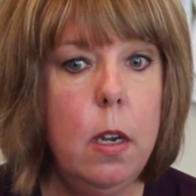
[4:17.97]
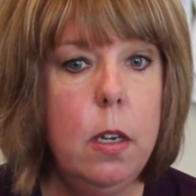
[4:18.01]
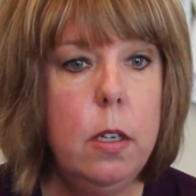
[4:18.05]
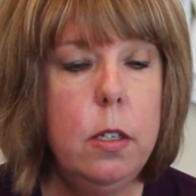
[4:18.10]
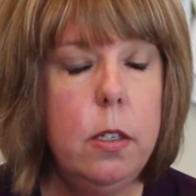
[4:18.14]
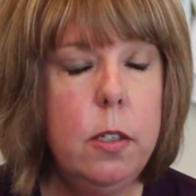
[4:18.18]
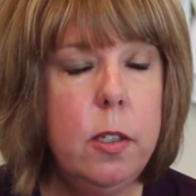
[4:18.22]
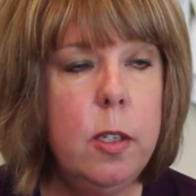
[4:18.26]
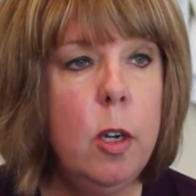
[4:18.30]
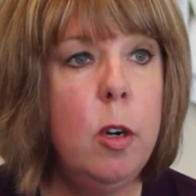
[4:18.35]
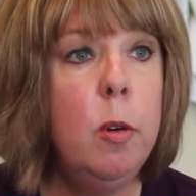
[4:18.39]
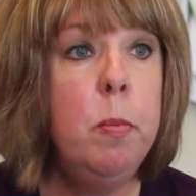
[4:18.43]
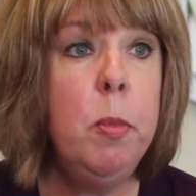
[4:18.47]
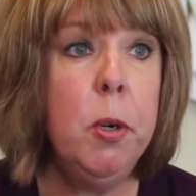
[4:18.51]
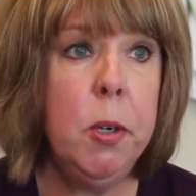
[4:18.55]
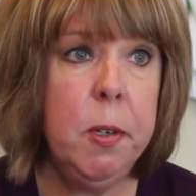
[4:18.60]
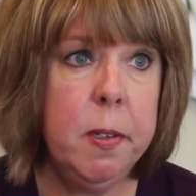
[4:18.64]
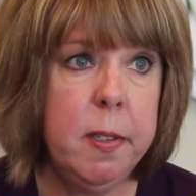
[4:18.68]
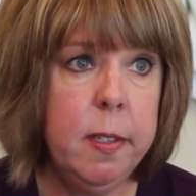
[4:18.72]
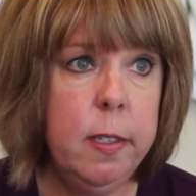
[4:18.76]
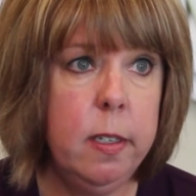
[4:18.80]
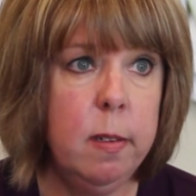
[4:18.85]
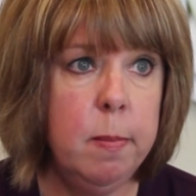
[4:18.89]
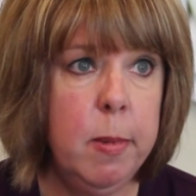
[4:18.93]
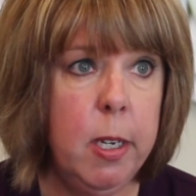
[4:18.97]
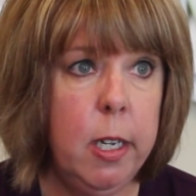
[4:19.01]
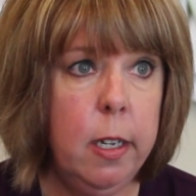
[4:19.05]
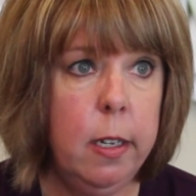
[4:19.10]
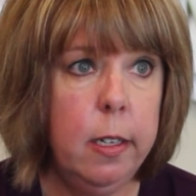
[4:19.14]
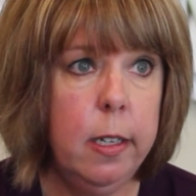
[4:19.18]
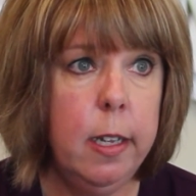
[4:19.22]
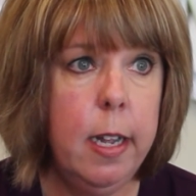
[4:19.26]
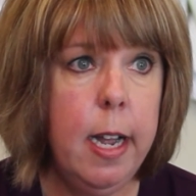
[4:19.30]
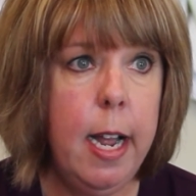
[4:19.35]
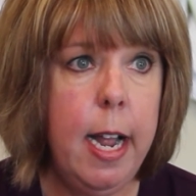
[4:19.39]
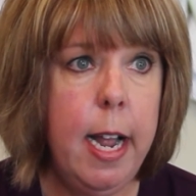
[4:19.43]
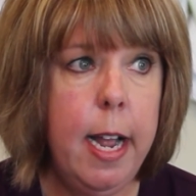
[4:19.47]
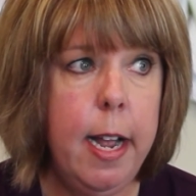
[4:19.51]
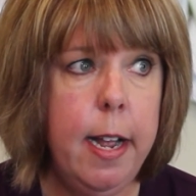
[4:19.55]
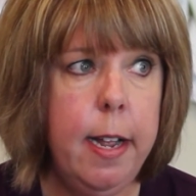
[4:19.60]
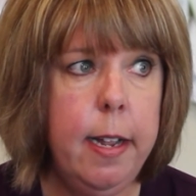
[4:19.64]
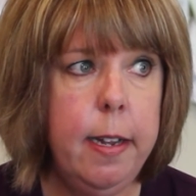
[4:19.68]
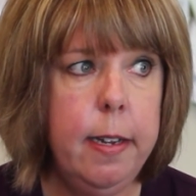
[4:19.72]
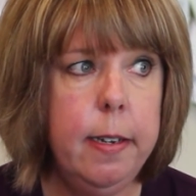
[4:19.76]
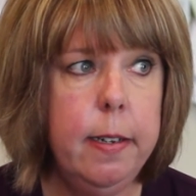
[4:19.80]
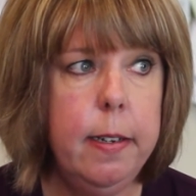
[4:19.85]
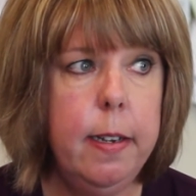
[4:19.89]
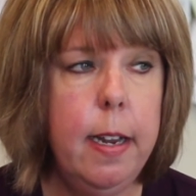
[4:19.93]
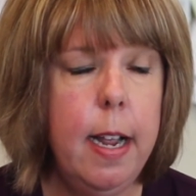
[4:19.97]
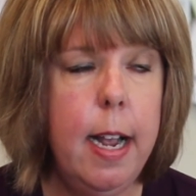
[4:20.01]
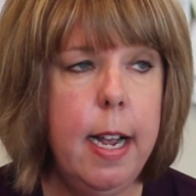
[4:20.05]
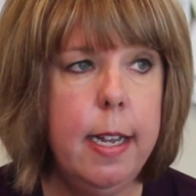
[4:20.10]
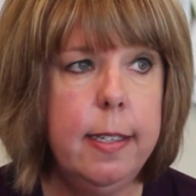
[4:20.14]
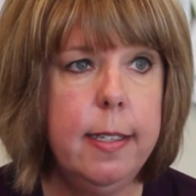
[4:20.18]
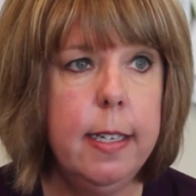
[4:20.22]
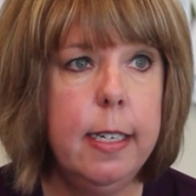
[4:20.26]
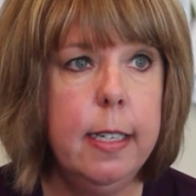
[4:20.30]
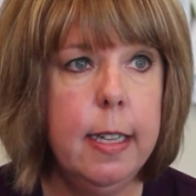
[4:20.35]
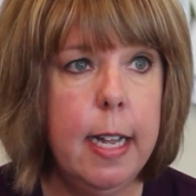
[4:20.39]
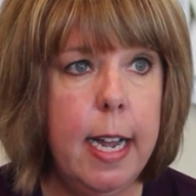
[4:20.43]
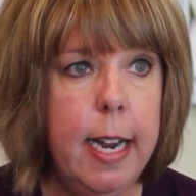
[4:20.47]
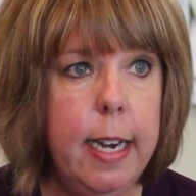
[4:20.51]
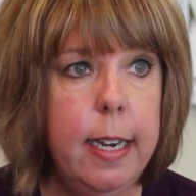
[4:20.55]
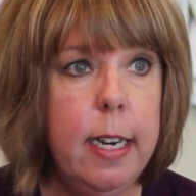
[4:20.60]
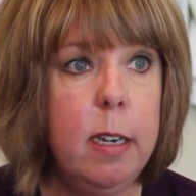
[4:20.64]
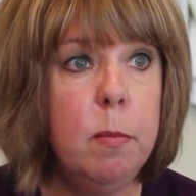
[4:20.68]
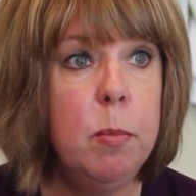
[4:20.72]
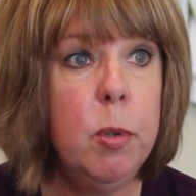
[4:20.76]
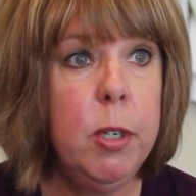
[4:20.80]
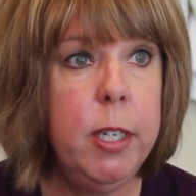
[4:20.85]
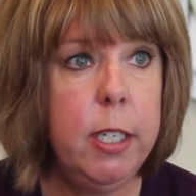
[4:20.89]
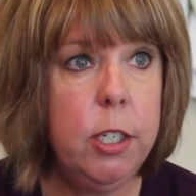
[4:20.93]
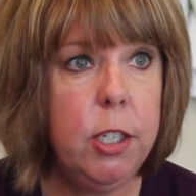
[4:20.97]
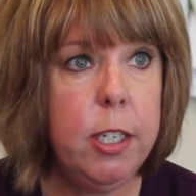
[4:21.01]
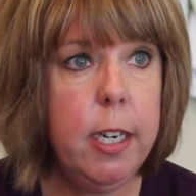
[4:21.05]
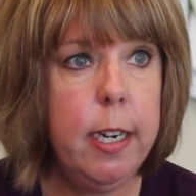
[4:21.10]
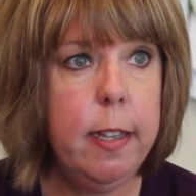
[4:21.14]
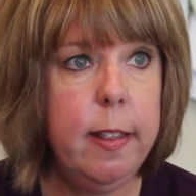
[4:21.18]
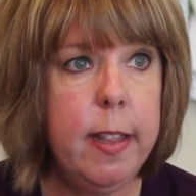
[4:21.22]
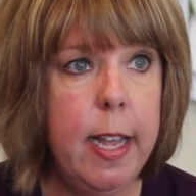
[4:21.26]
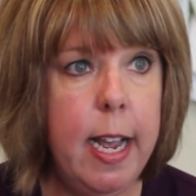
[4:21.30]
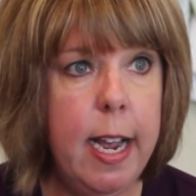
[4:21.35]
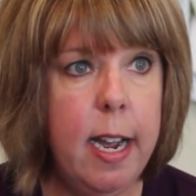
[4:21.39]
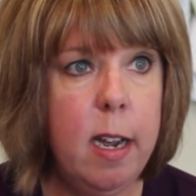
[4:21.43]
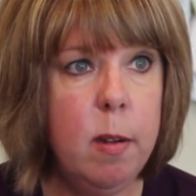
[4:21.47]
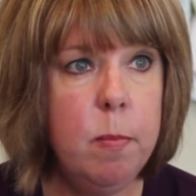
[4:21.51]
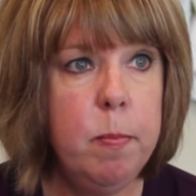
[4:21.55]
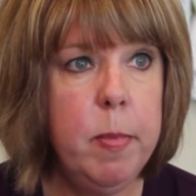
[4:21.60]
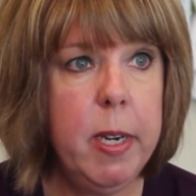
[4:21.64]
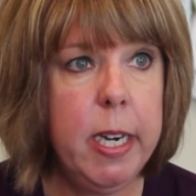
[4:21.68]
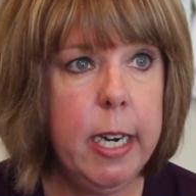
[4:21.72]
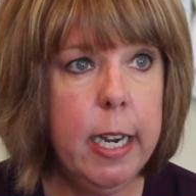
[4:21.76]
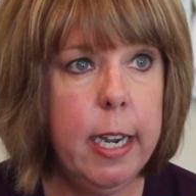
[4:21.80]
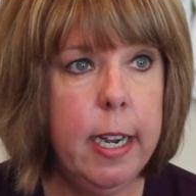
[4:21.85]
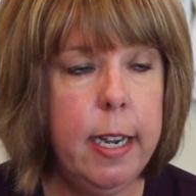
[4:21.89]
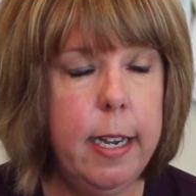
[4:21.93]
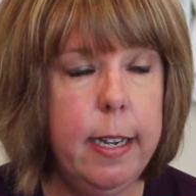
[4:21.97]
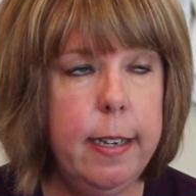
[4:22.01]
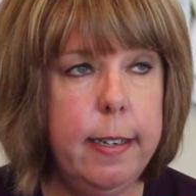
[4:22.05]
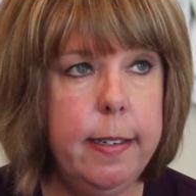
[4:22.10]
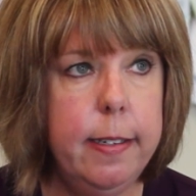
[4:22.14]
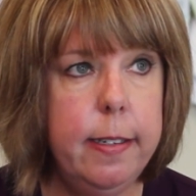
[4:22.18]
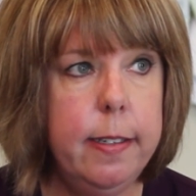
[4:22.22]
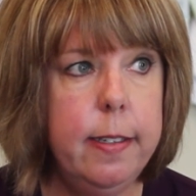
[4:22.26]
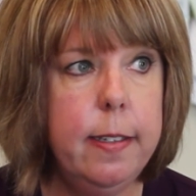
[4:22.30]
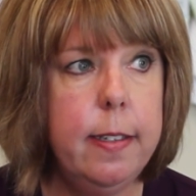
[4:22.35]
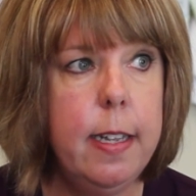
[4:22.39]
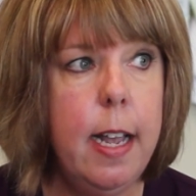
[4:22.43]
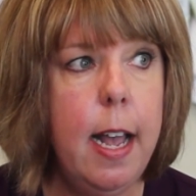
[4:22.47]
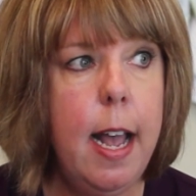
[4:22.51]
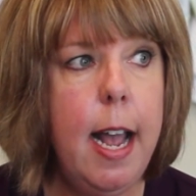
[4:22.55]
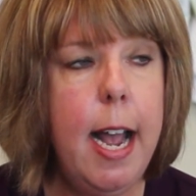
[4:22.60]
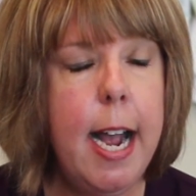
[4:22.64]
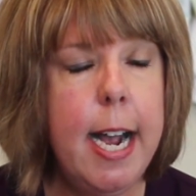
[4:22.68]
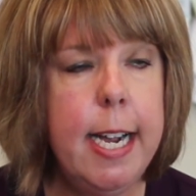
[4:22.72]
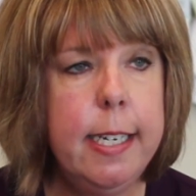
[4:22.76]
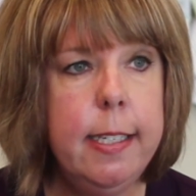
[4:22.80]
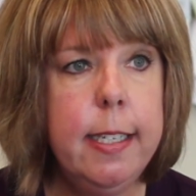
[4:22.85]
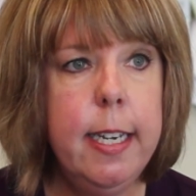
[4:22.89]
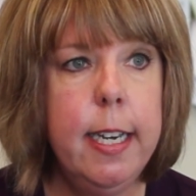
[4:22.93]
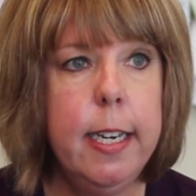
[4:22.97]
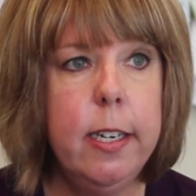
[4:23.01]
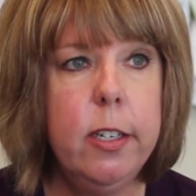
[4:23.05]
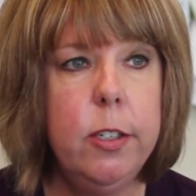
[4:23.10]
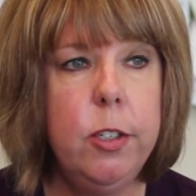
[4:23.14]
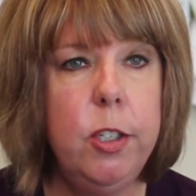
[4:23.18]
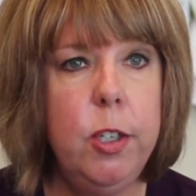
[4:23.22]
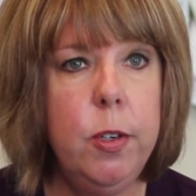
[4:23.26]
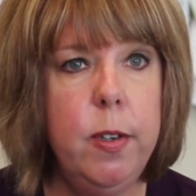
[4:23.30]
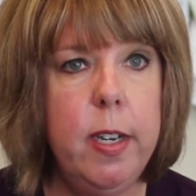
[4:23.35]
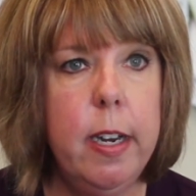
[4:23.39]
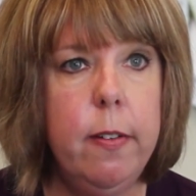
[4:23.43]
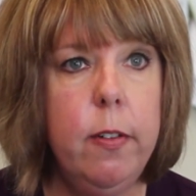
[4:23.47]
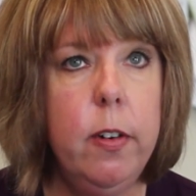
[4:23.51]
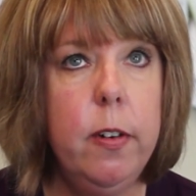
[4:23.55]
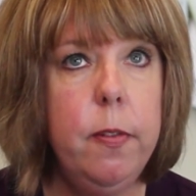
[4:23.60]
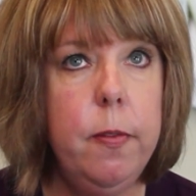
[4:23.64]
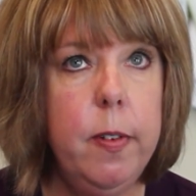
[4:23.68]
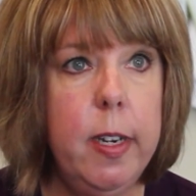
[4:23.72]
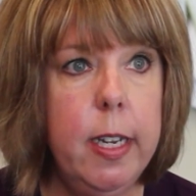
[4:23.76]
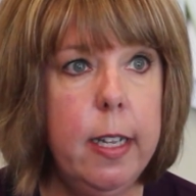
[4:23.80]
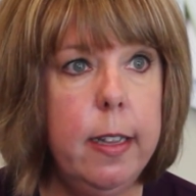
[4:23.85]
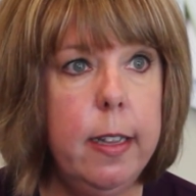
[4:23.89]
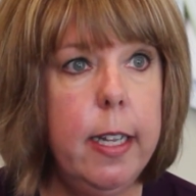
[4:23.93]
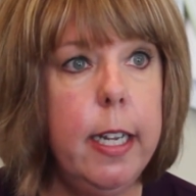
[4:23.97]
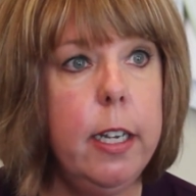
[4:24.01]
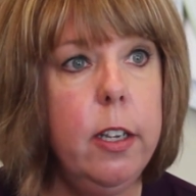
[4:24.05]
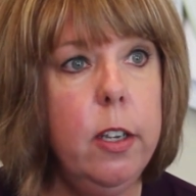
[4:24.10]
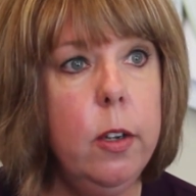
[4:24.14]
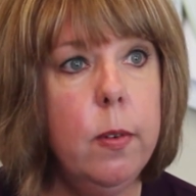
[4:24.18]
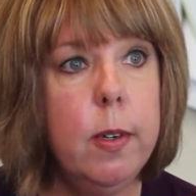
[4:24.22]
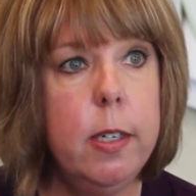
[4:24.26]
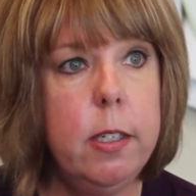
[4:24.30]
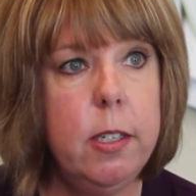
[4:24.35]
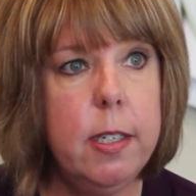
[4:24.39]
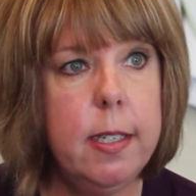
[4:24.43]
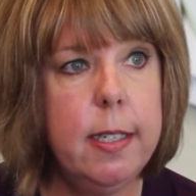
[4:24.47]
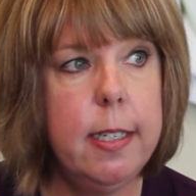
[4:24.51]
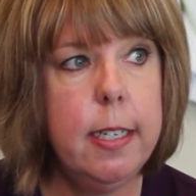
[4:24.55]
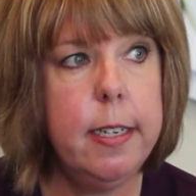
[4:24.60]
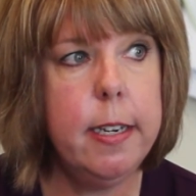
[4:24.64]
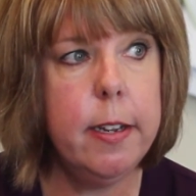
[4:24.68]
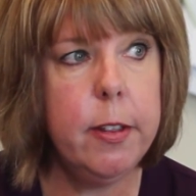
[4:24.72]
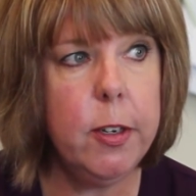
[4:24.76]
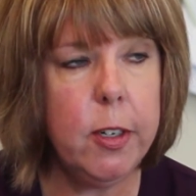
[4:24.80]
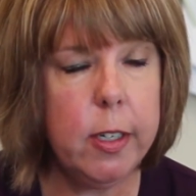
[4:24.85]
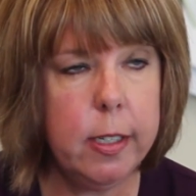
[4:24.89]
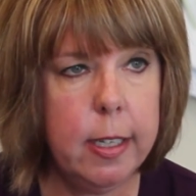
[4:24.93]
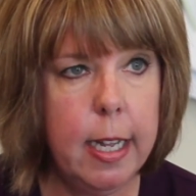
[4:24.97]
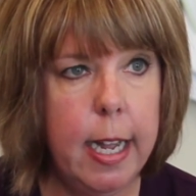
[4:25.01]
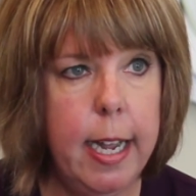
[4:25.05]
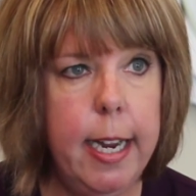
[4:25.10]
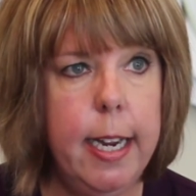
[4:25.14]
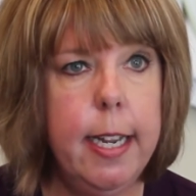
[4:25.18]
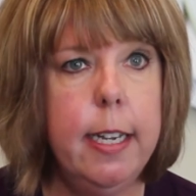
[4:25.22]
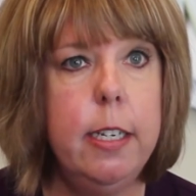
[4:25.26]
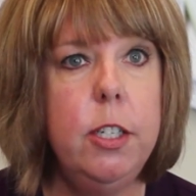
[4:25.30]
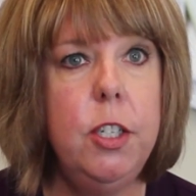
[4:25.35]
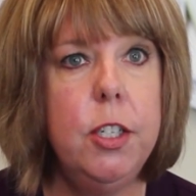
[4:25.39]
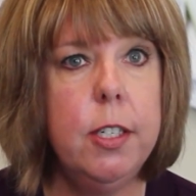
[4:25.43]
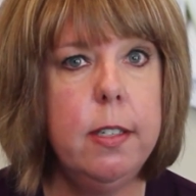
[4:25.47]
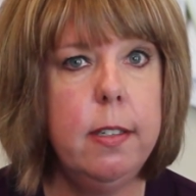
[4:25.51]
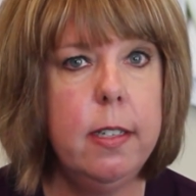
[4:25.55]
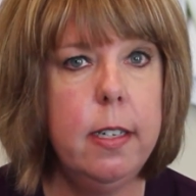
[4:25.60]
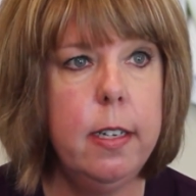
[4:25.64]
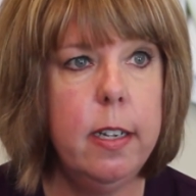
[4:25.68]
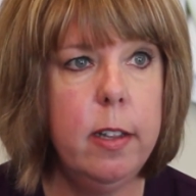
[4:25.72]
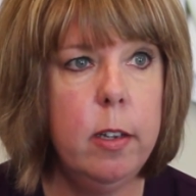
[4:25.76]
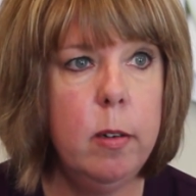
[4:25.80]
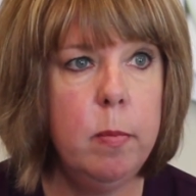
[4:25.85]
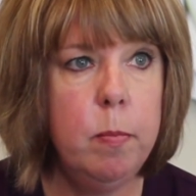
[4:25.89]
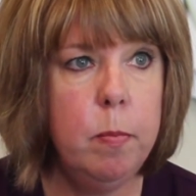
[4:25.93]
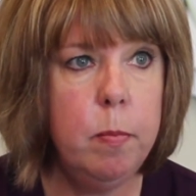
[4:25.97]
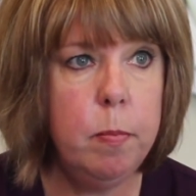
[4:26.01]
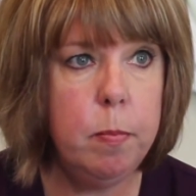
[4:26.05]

so personable, and as a client I appreciate that because at Tingalls you never feel like you are just another client, just another